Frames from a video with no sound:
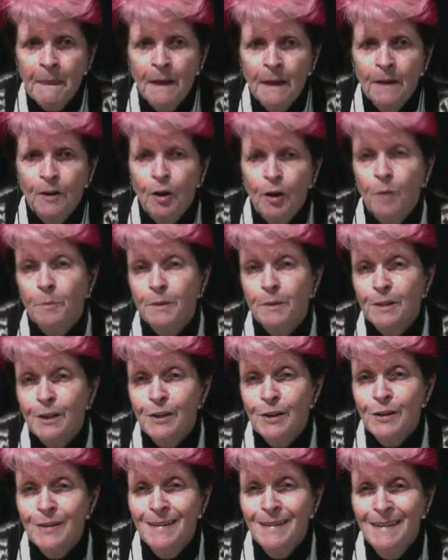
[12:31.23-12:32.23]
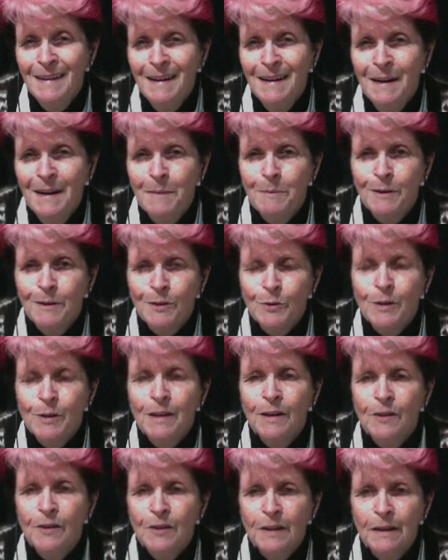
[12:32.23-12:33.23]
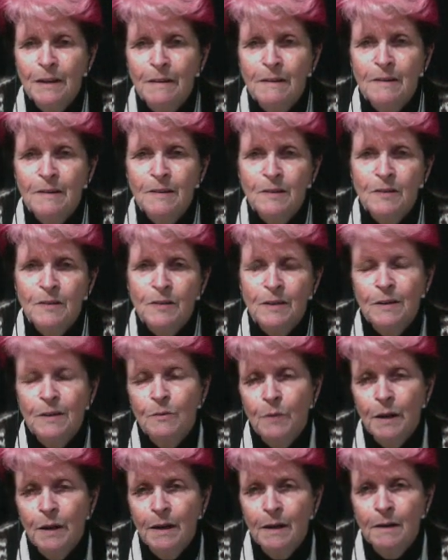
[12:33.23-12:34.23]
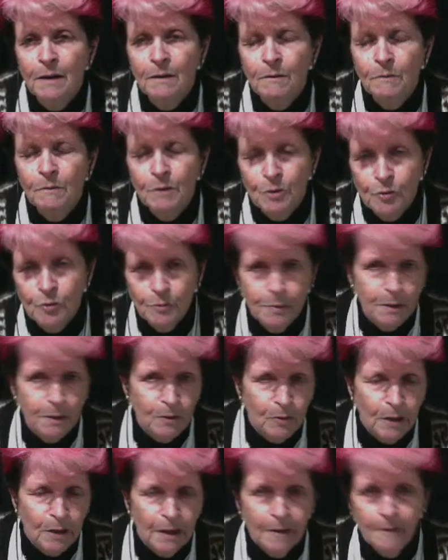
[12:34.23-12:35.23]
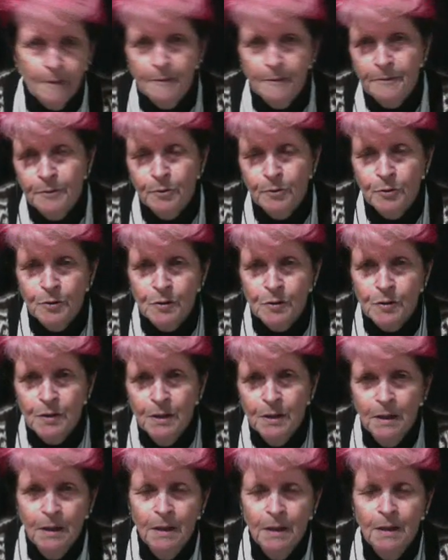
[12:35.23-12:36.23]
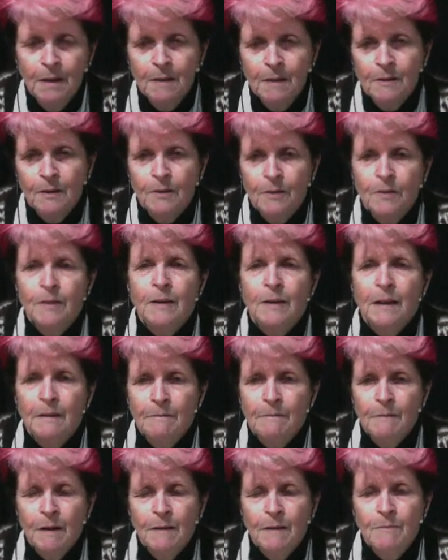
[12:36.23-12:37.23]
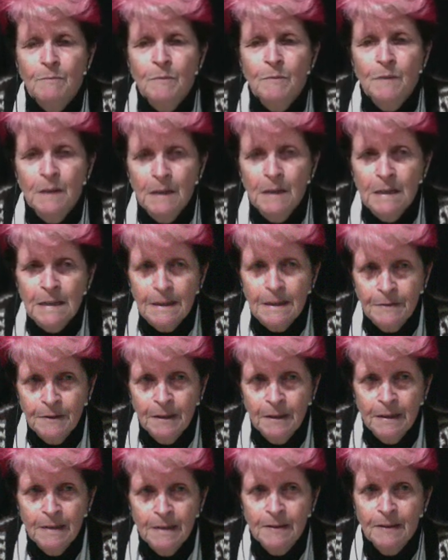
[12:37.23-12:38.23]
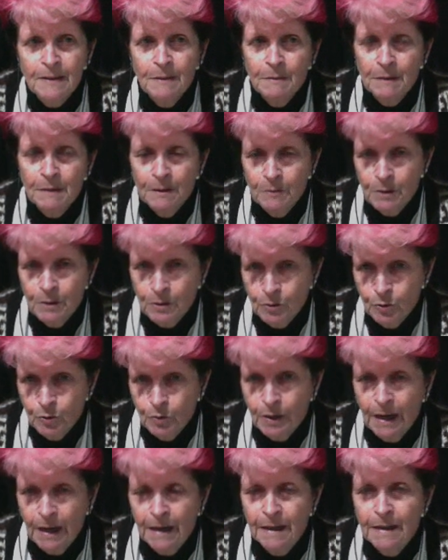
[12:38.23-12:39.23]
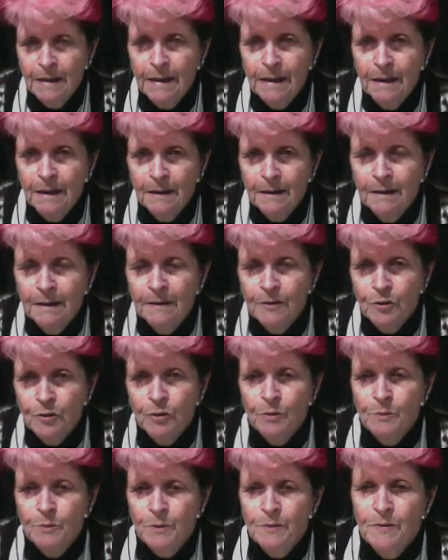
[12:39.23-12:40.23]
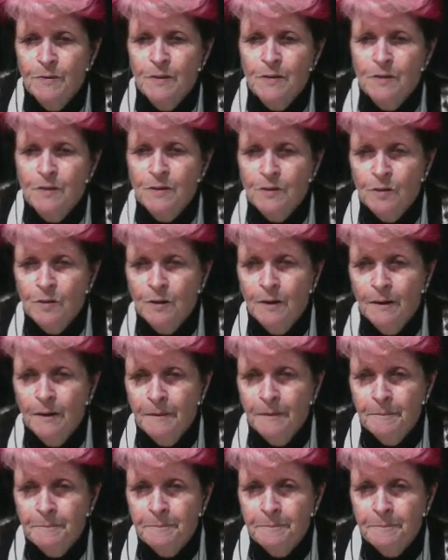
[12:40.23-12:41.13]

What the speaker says: competition between those areas to see where we should be looking first. So that definitely is something that we could look at again in terms of this design.